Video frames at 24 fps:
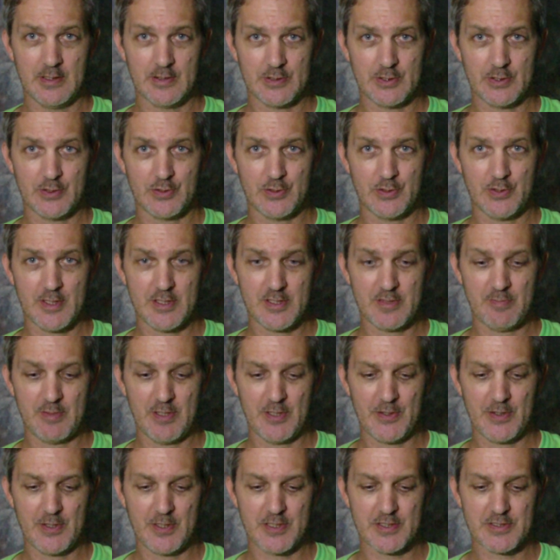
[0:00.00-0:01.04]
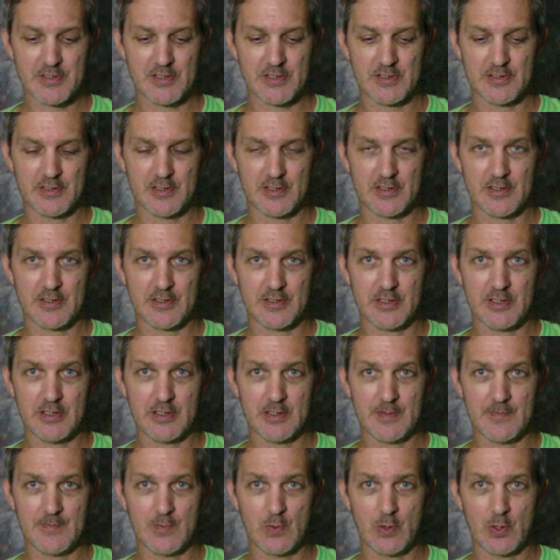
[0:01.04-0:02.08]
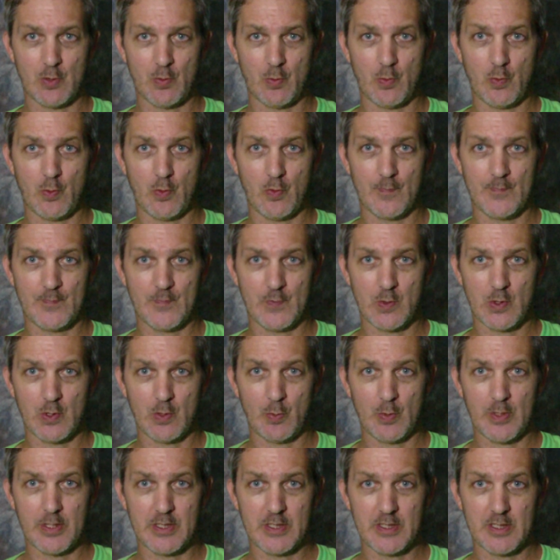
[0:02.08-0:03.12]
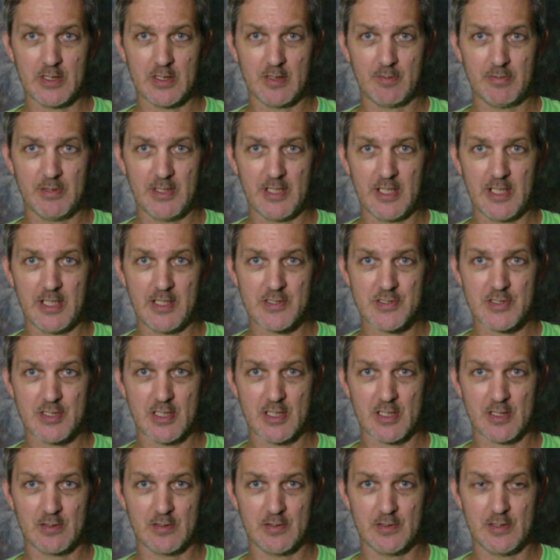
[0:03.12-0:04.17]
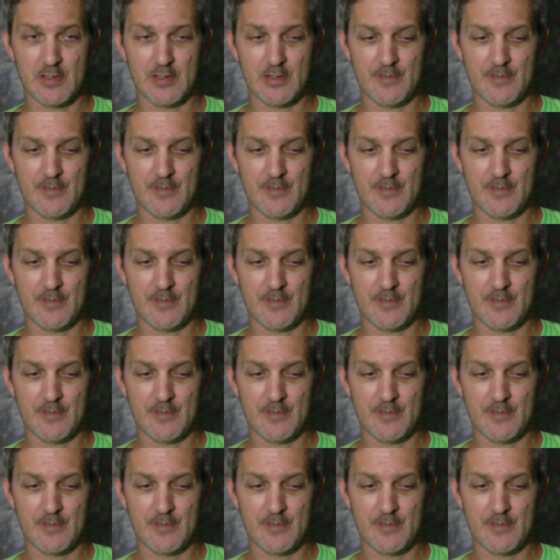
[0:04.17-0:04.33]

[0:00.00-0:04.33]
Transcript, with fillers: So that's my thoughts on the four-week planting cycle.